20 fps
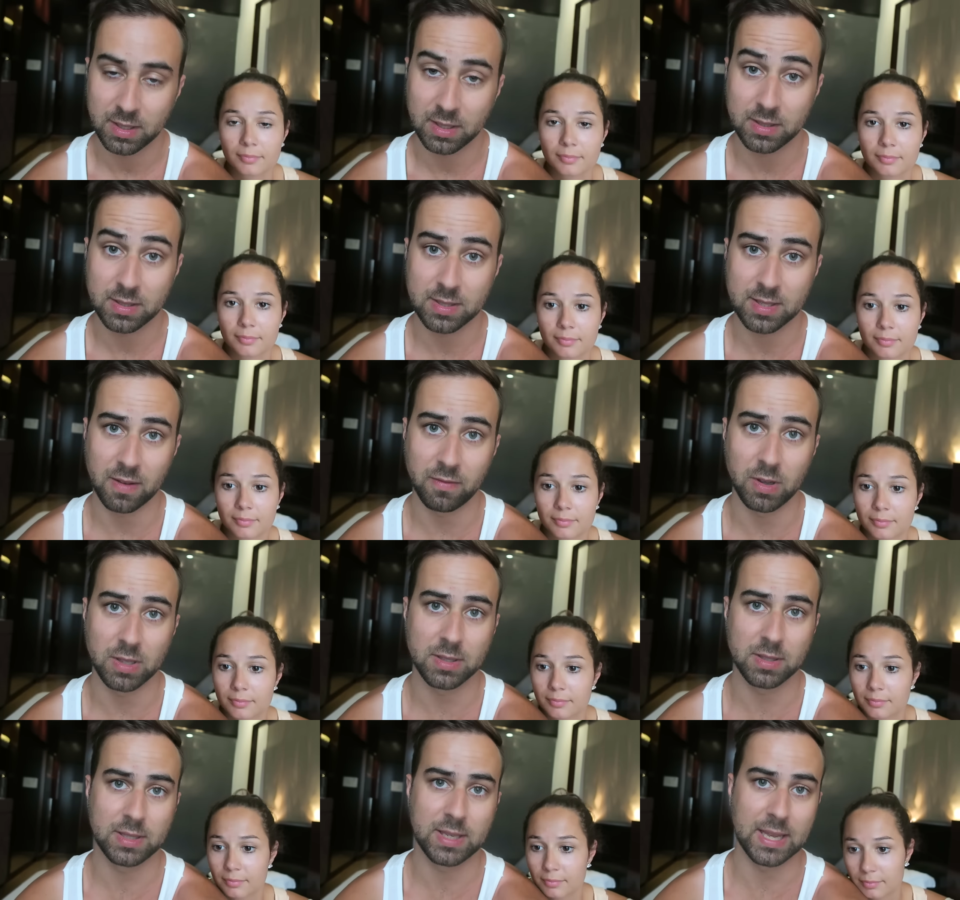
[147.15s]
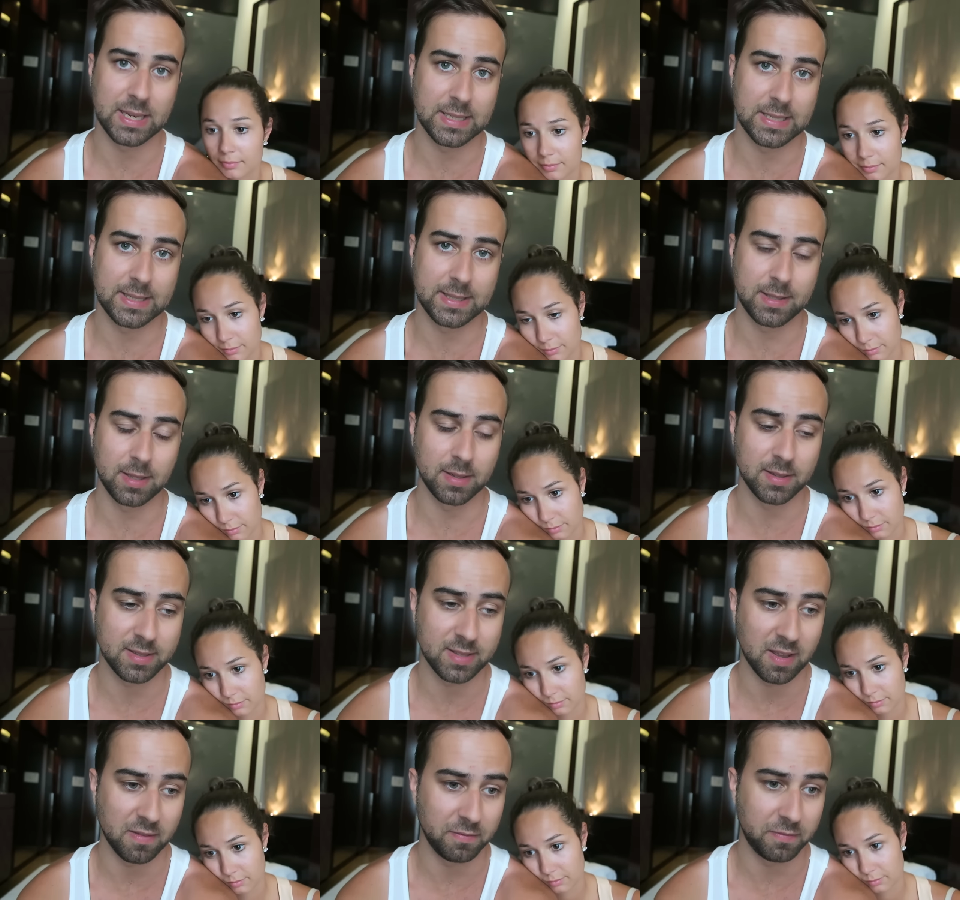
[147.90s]
Speaker 1: that someone can
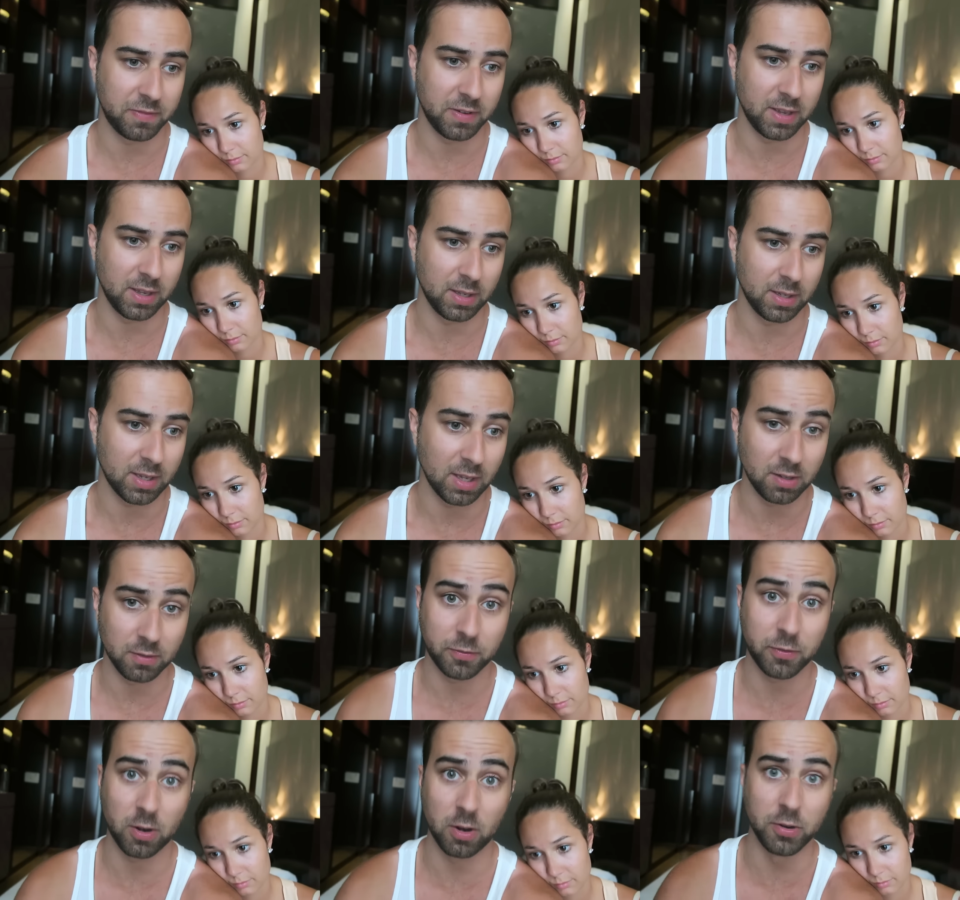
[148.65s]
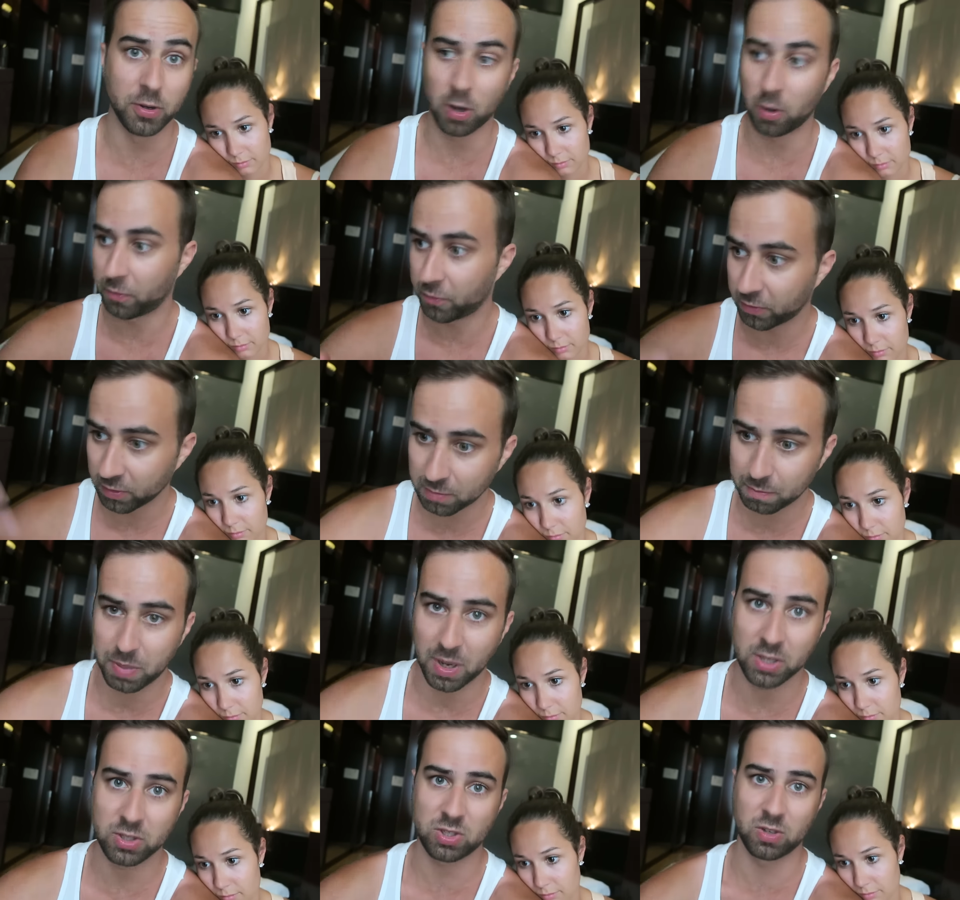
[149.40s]
steal something in front of a
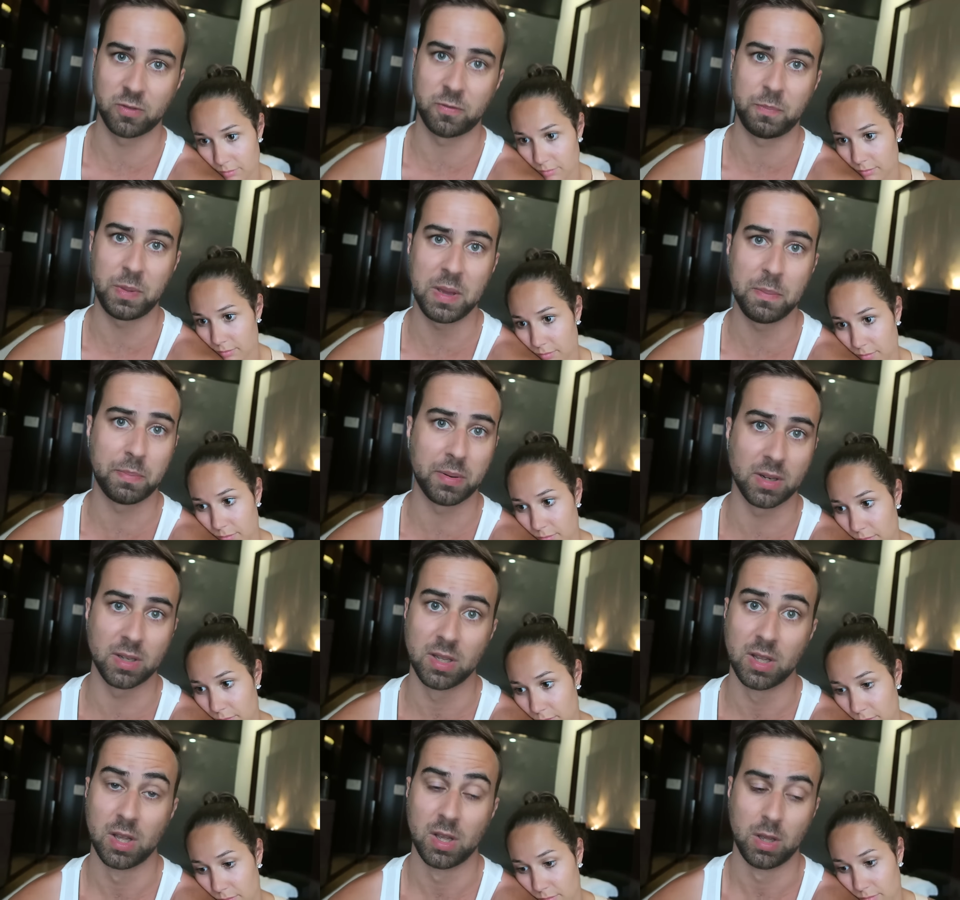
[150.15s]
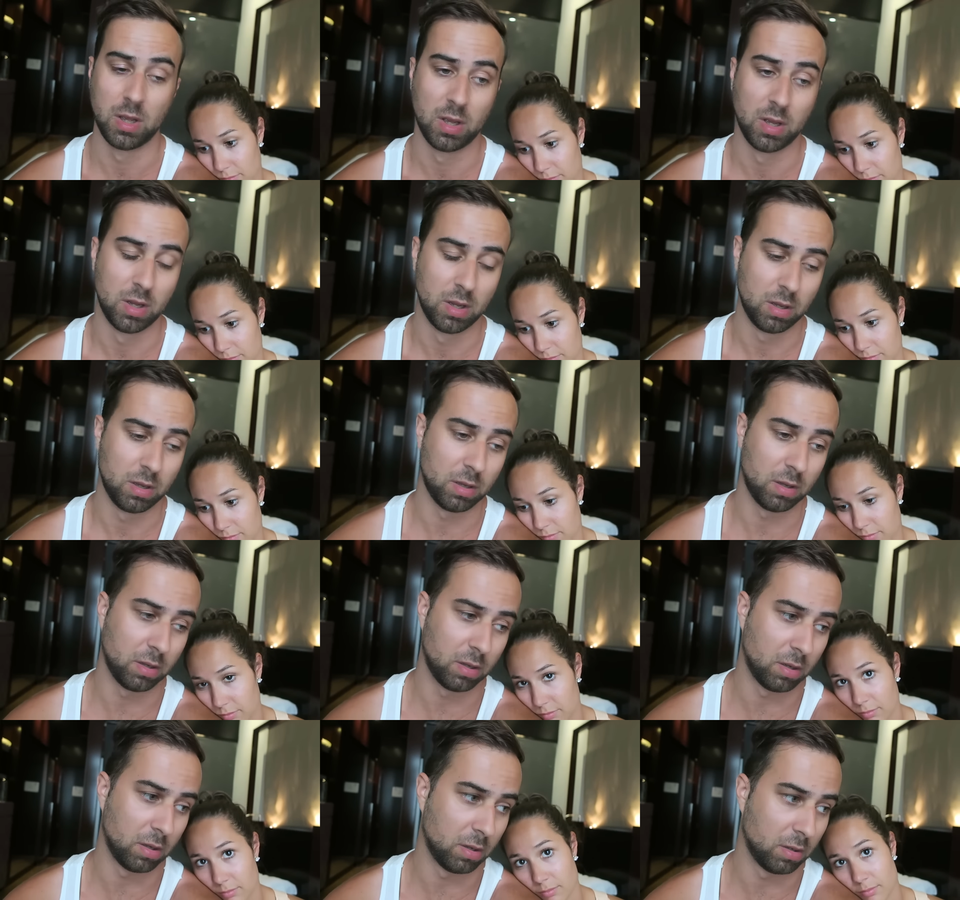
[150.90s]
bunch of people.
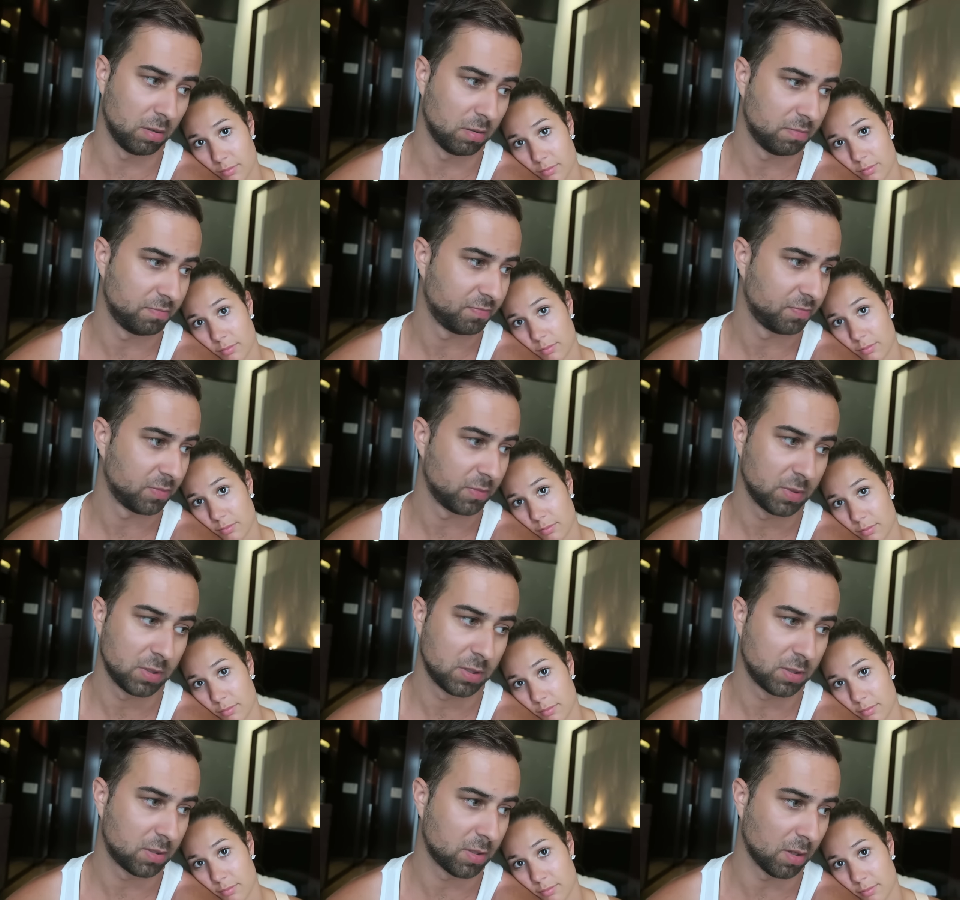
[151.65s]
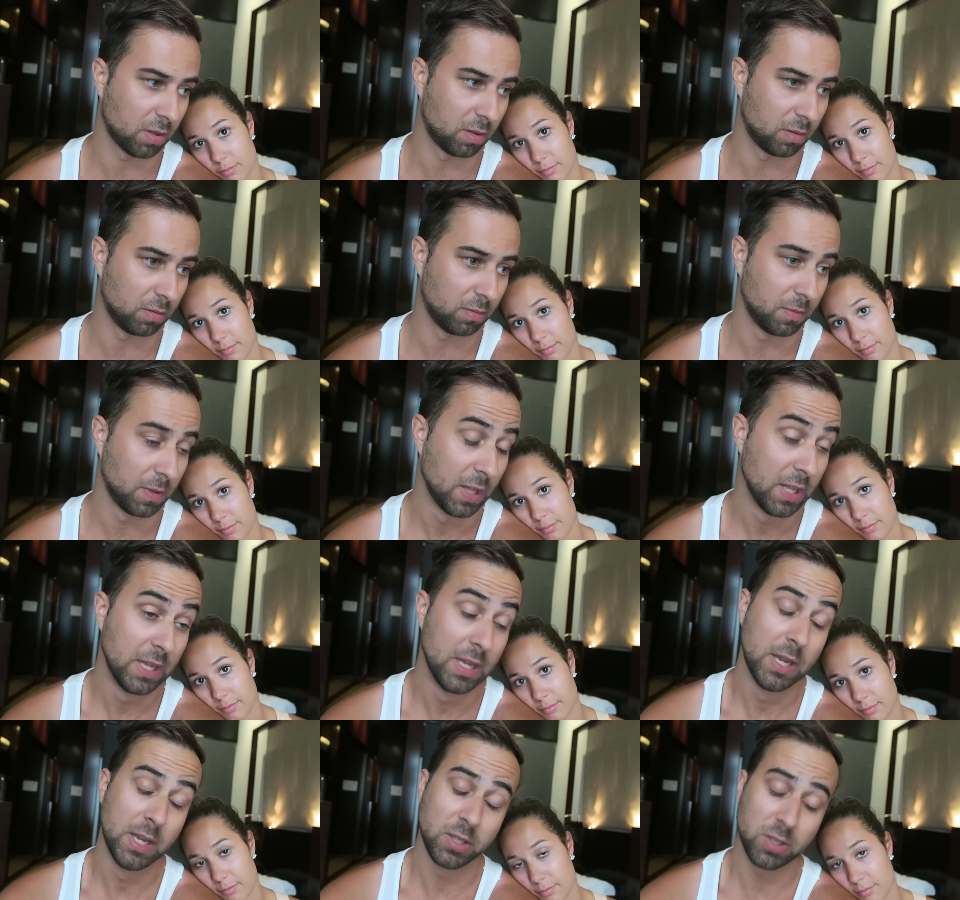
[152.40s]
Uh, so
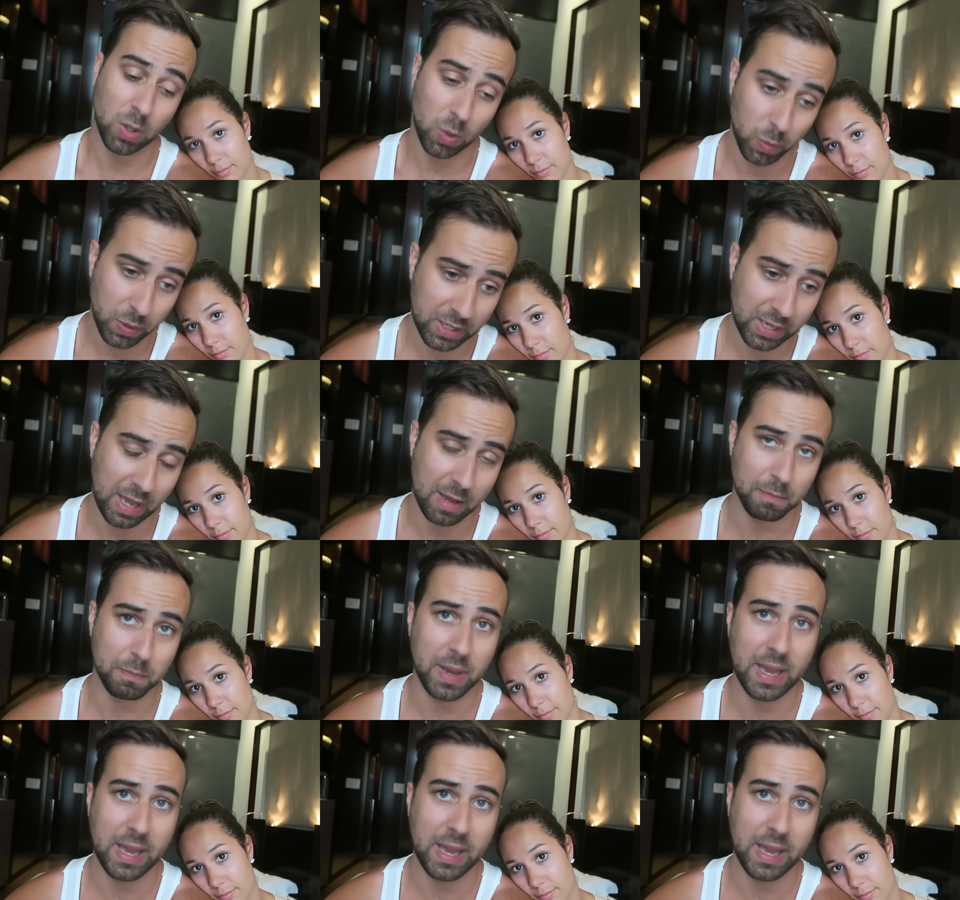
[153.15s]
so we came